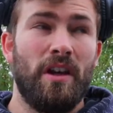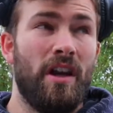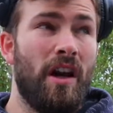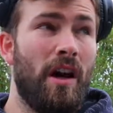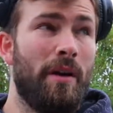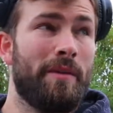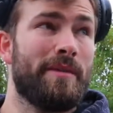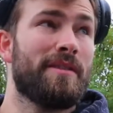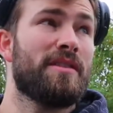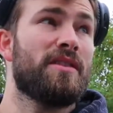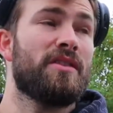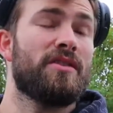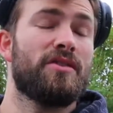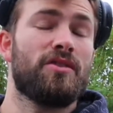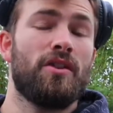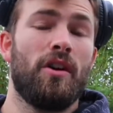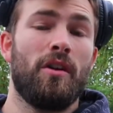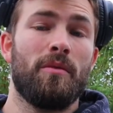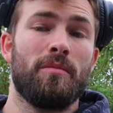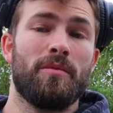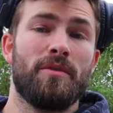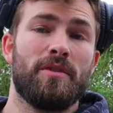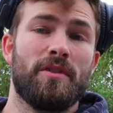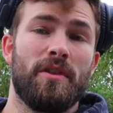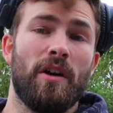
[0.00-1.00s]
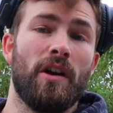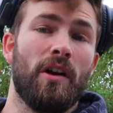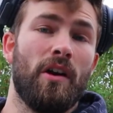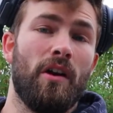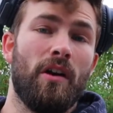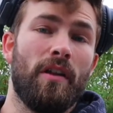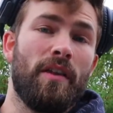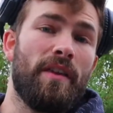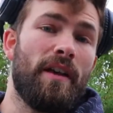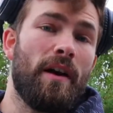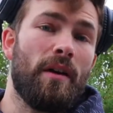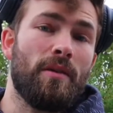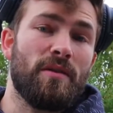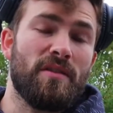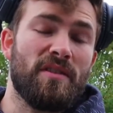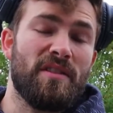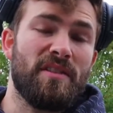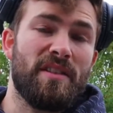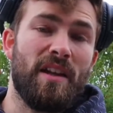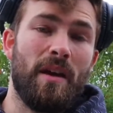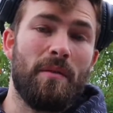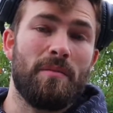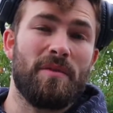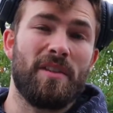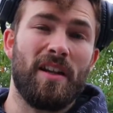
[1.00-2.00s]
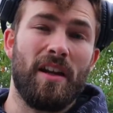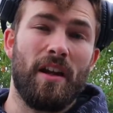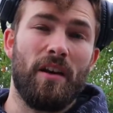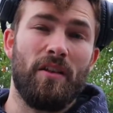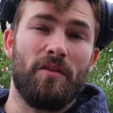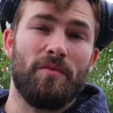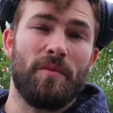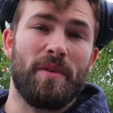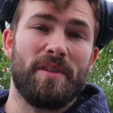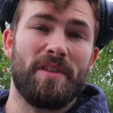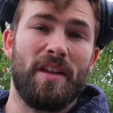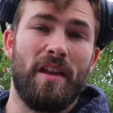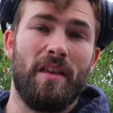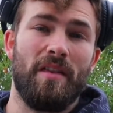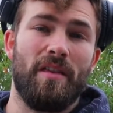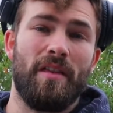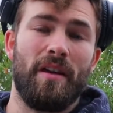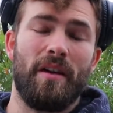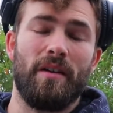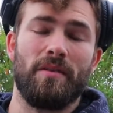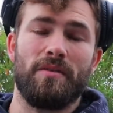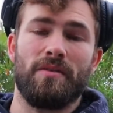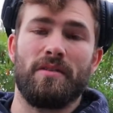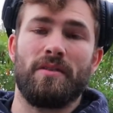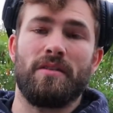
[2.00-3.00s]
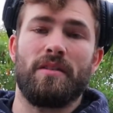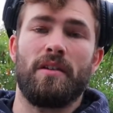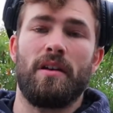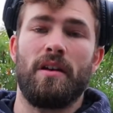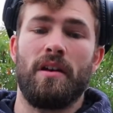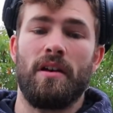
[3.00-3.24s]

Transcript: I went to the shops, so I got 1,000 steps in out of my 10,000.